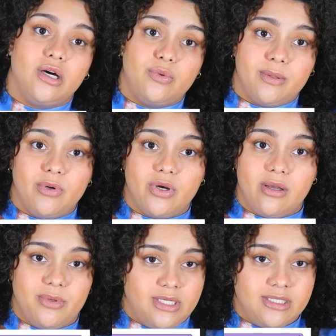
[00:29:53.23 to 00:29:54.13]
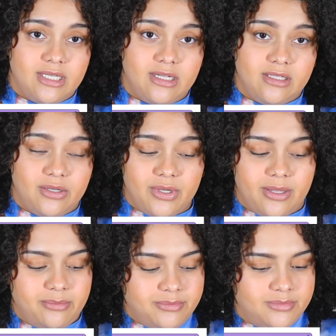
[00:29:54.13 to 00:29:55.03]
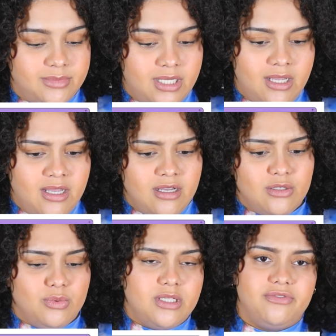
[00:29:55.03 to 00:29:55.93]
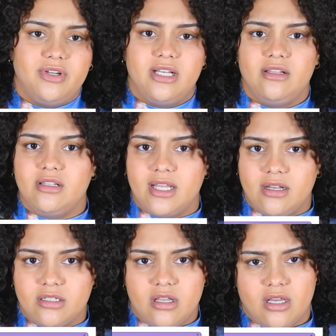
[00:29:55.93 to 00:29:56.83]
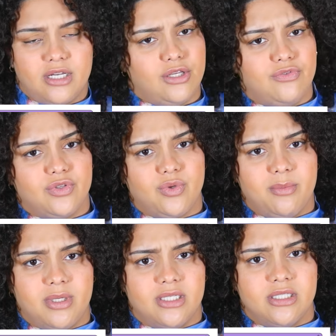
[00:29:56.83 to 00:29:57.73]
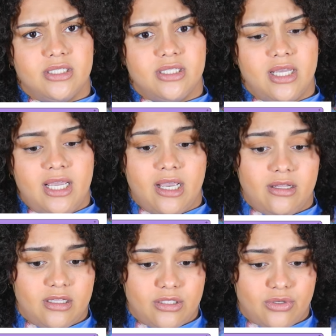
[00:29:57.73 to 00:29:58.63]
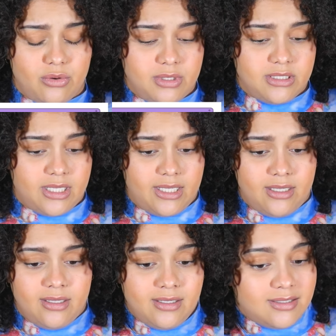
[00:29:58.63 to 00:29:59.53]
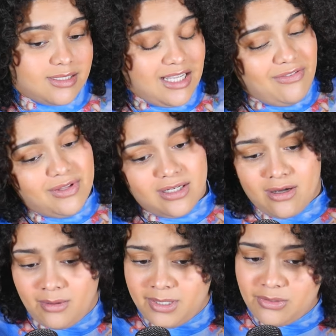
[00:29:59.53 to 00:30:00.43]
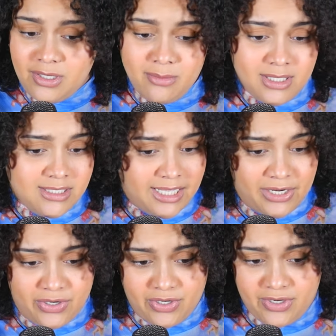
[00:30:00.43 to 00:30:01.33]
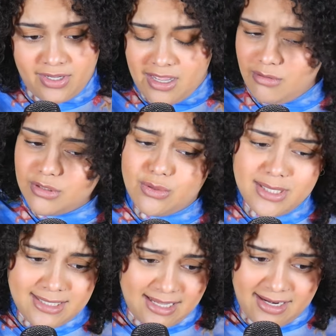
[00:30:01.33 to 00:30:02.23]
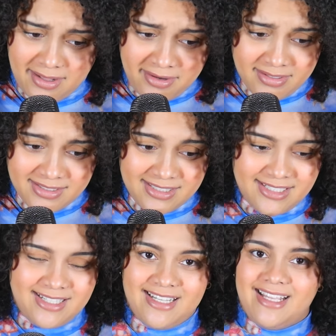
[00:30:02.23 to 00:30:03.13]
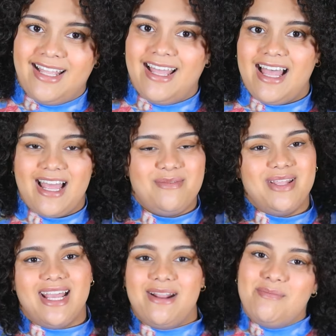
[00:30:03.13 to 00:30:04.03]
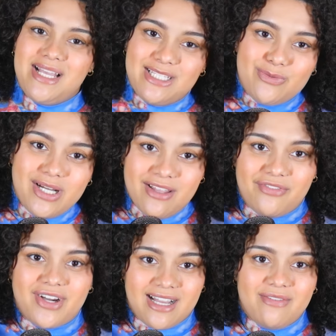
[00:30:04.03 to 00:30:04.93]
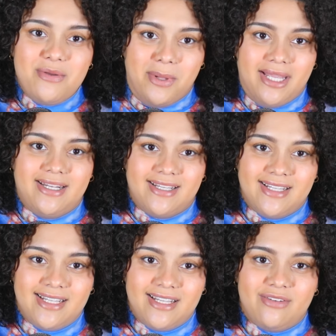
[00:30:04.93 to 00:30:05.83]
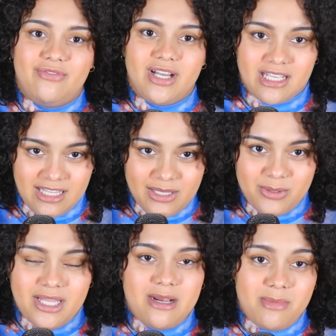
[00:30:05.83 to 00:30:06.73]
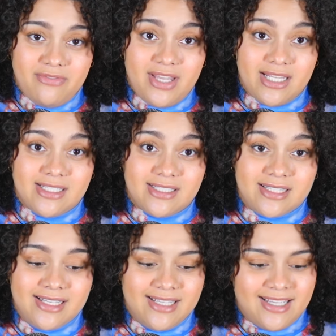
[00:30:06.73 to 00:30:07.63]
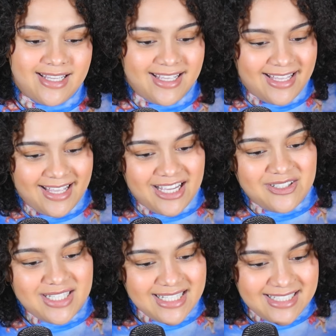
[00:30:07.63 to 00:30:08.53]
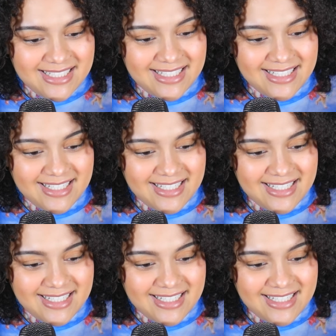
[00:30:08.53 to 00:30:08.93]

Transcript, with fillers: Oh, we broke up, you didn't say nothing? Okay. Because what the fuck I look like not talking to you for three months. And then this girl want to say, Steve then called me three months later. I so excited. I'd be like, bitch, where the fuck have you been? Fuck you. Get out my face. What?